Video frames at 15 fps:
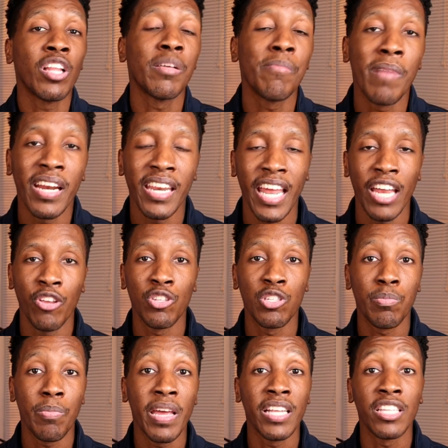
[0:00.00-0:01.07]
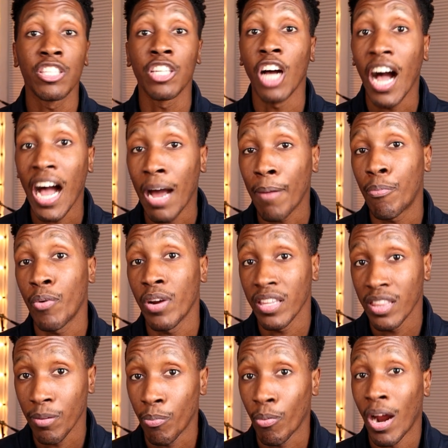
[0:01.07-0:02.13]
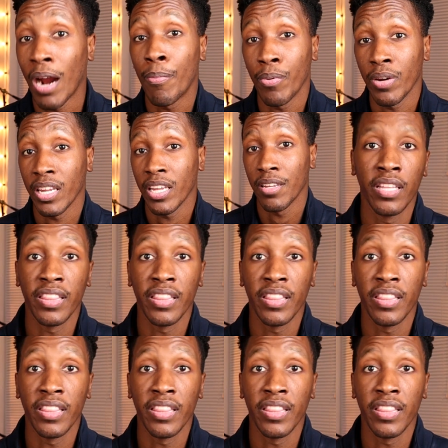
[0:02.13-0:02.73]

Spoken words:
the money that you spend to operate the property.